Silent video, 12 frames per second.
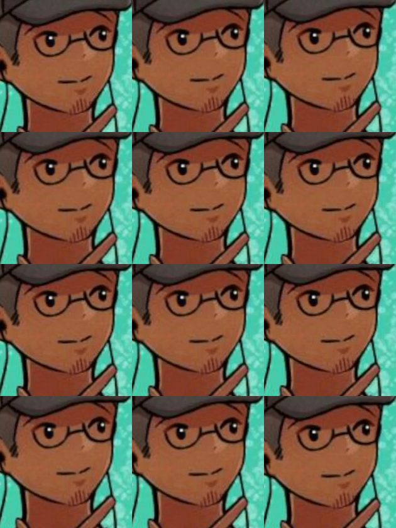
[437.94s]

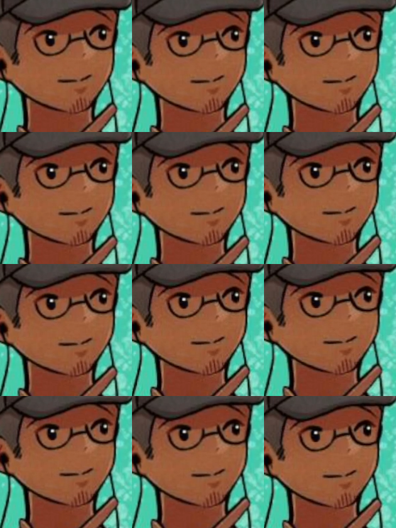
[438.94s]

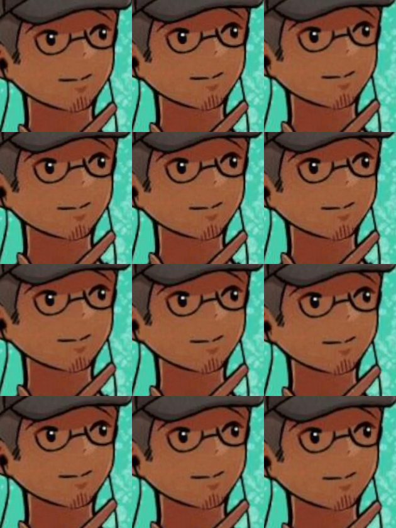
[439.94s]

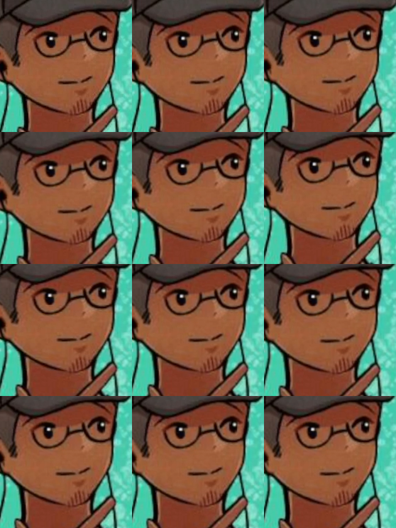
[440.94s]
(silent)